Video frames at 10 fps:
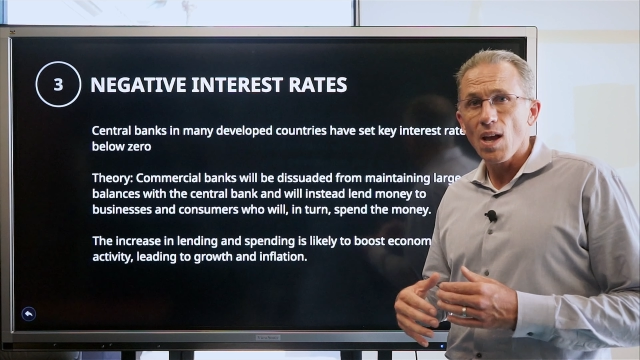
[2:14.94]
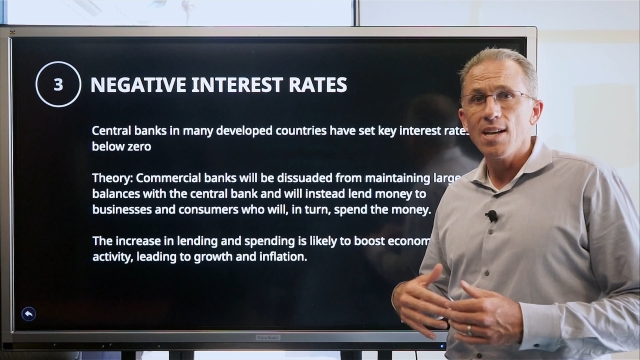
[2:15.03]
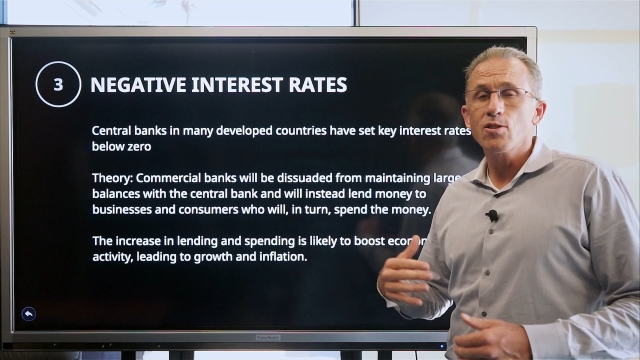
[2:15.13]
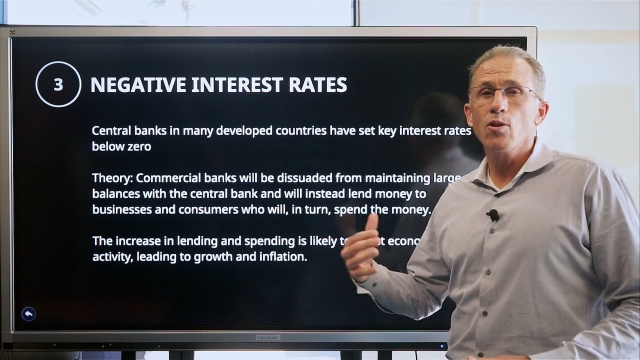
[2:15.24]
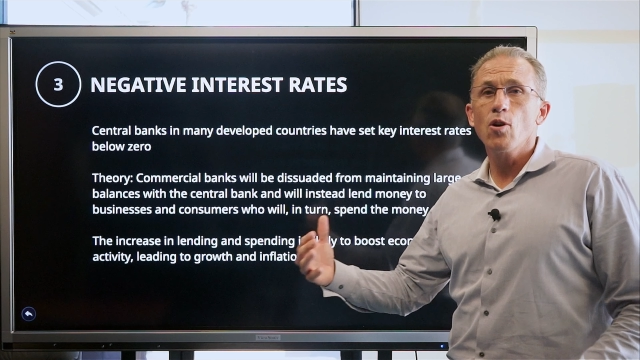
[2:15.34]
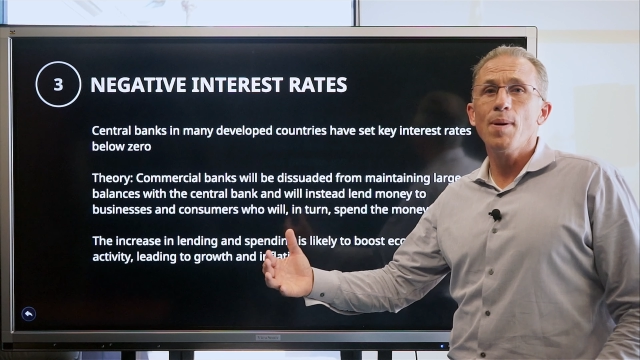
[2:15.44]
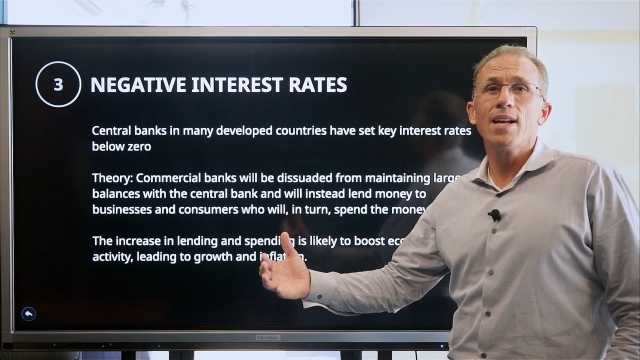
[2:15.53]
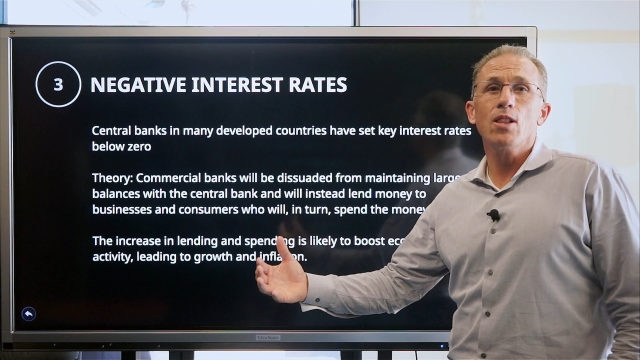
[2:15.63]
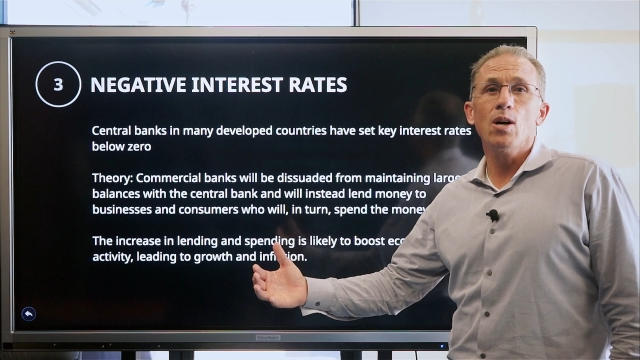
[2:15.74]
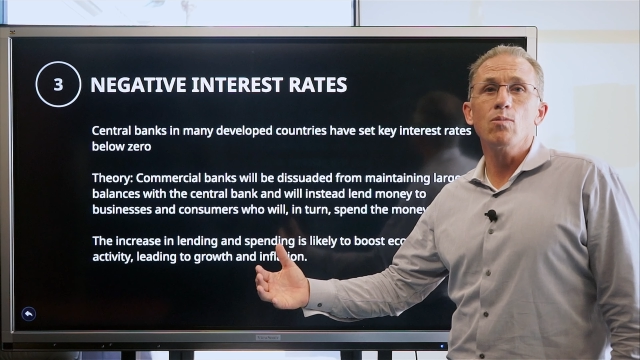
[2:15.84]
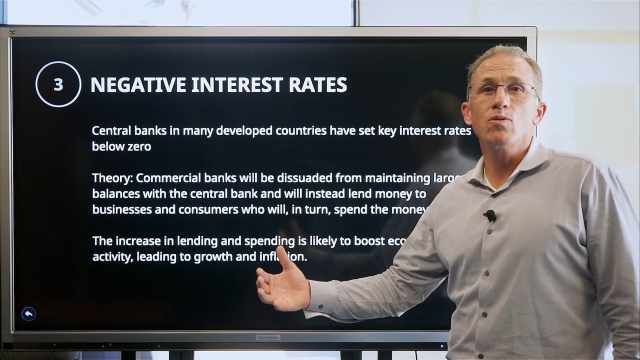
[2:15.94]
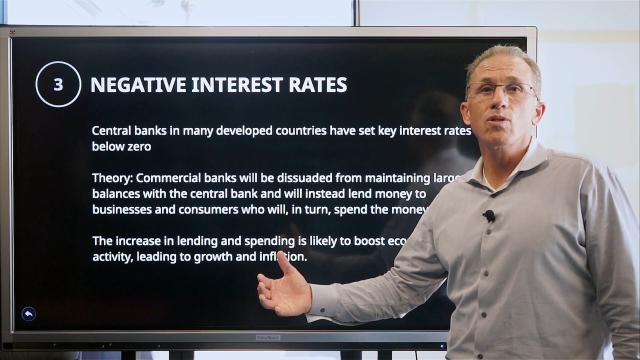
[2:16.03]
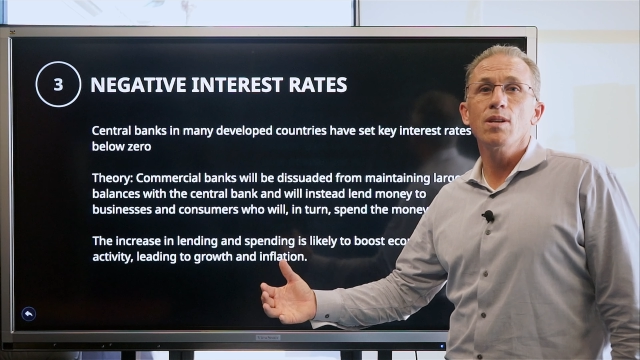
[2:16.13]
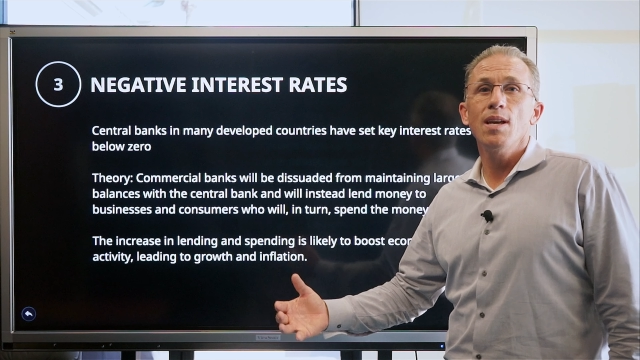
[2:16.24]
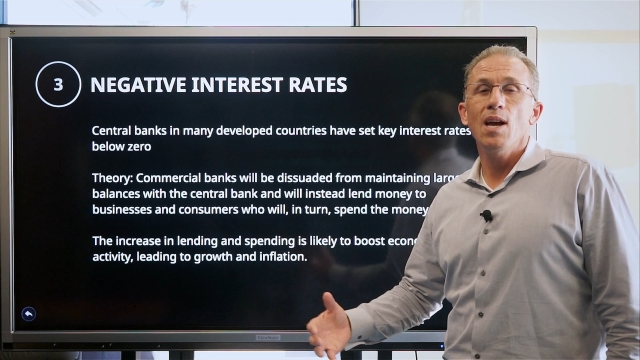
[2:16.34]
And so they'll make
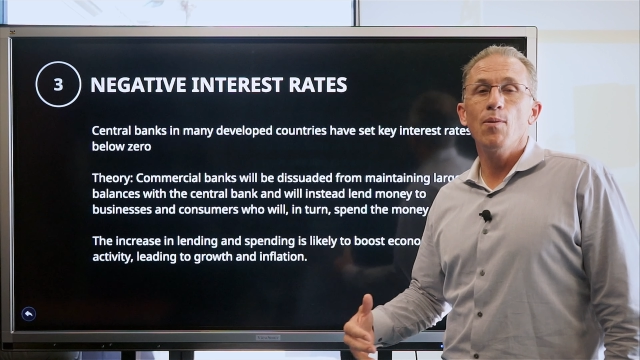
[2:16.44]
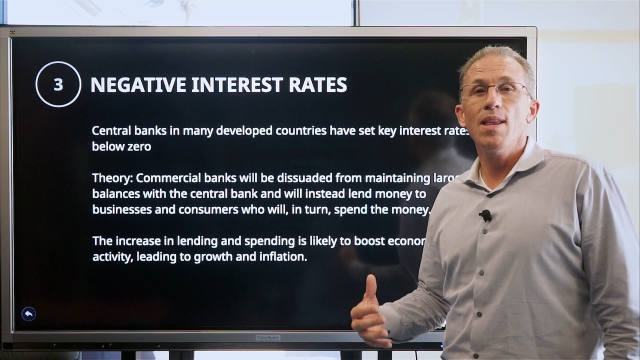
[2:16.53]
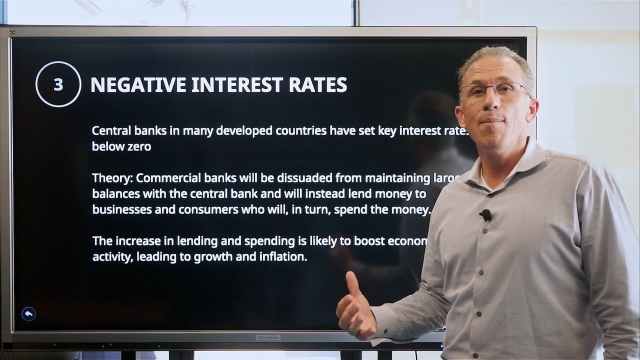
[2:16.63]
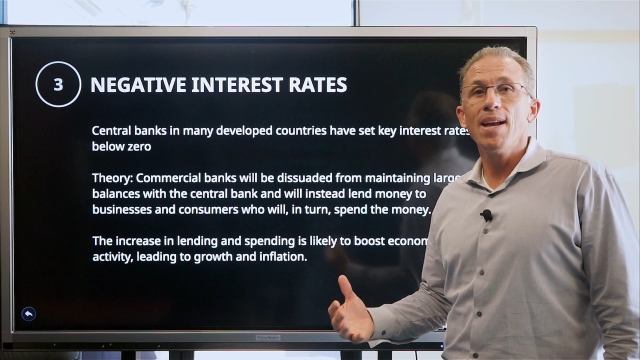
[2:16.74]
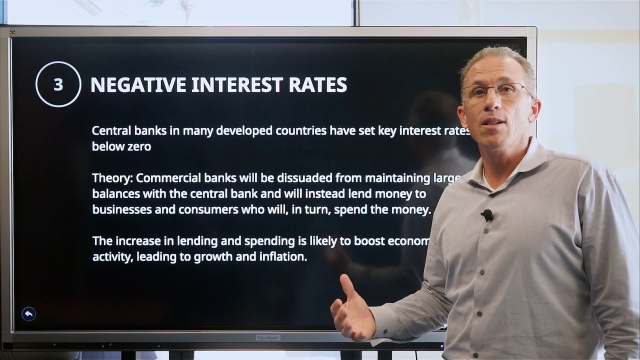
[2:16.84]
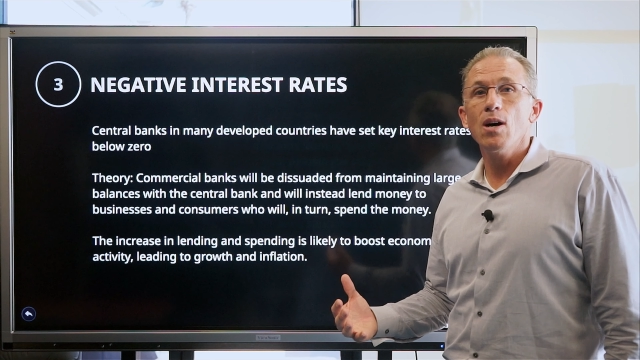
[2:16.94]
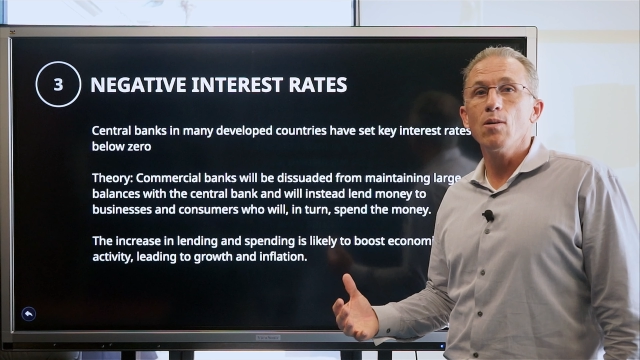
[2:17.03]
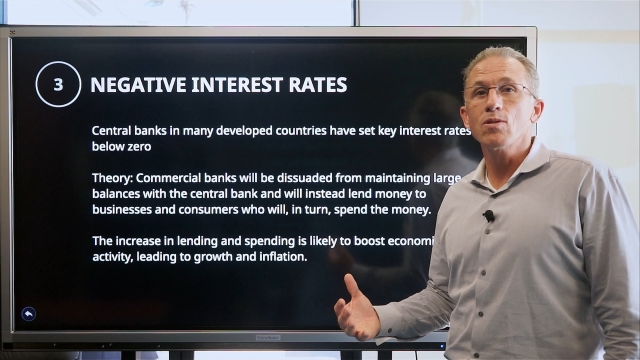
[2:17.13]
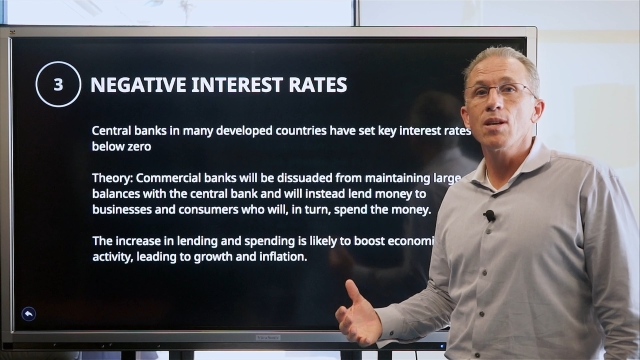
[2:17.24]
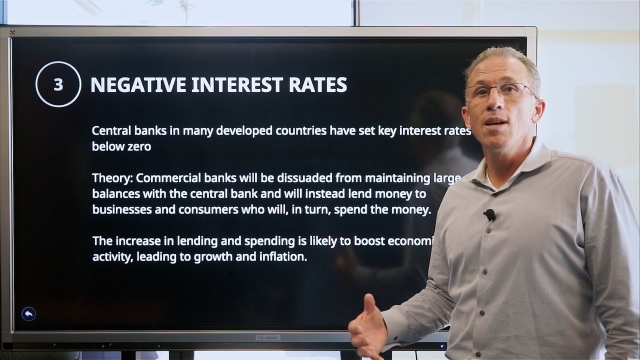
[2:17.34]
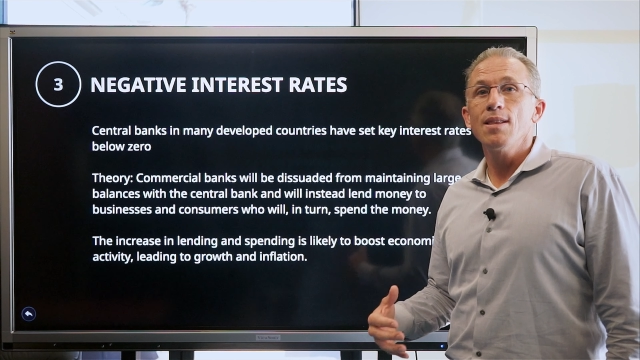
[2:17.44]
loans. And when they make loans,